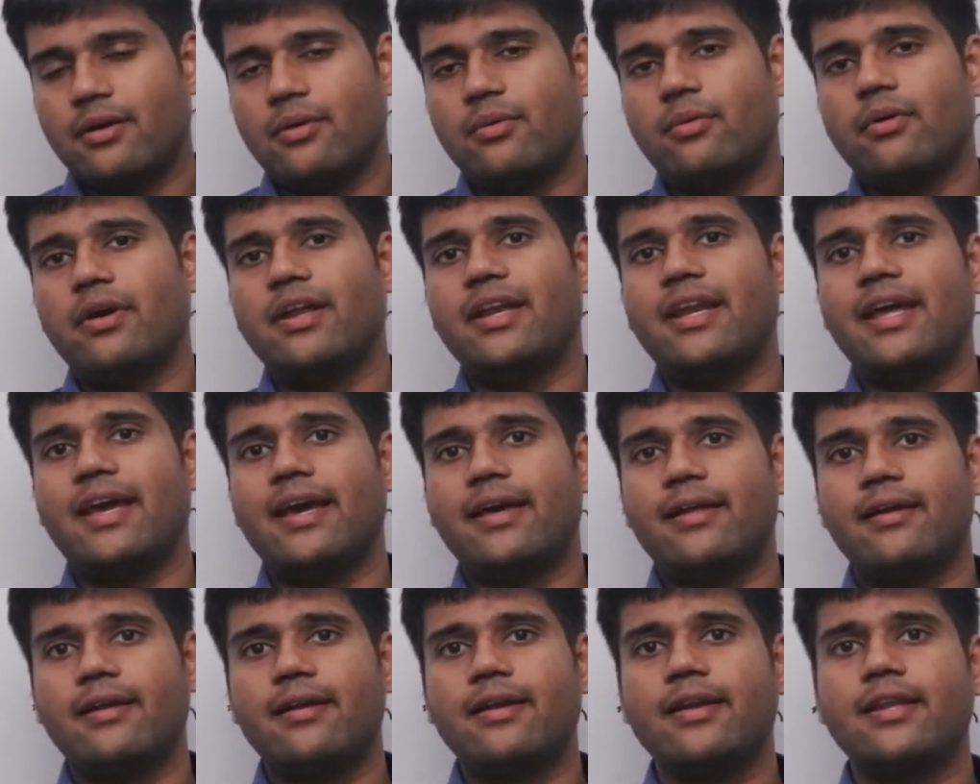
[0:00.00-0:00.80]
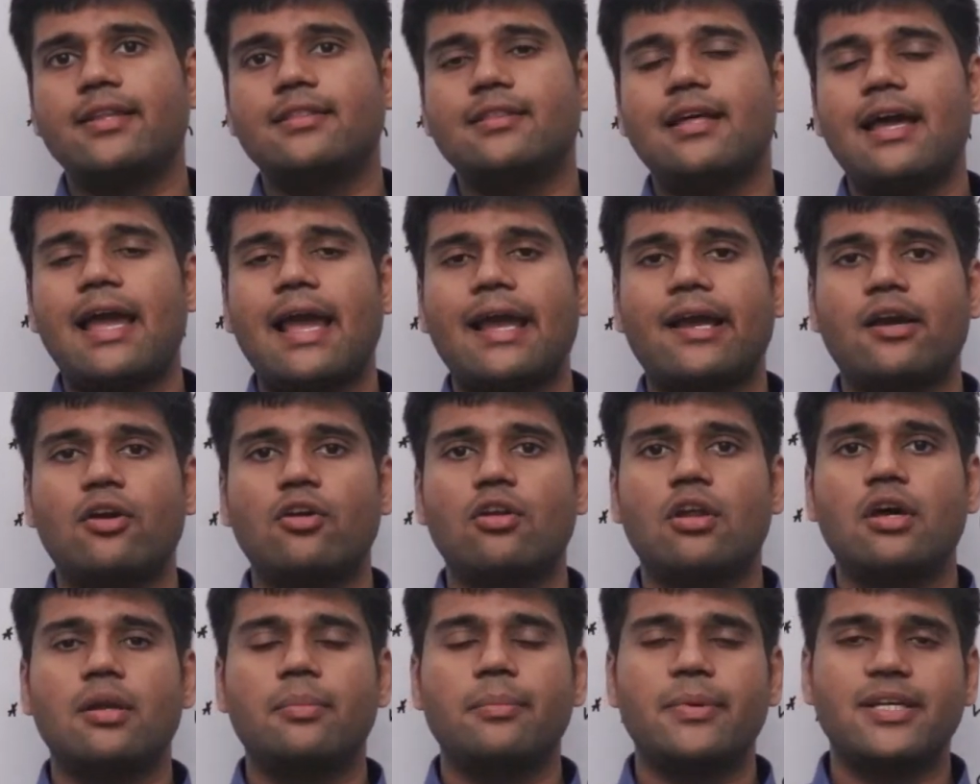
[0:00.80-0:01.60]
when error in the
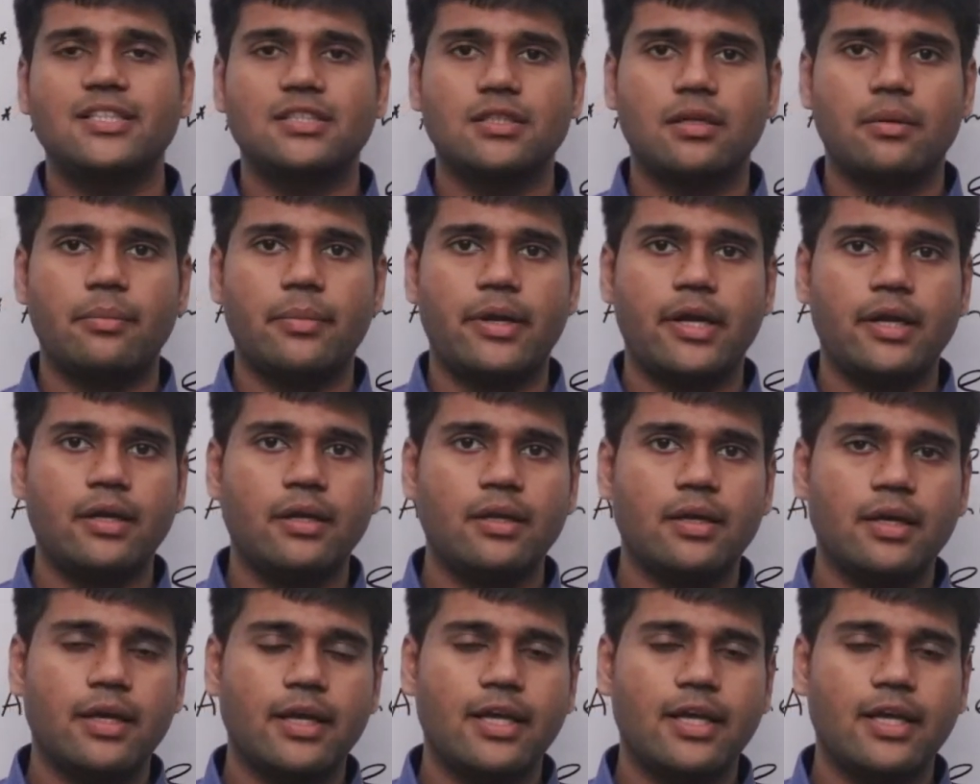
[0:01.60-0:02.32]
angular measurement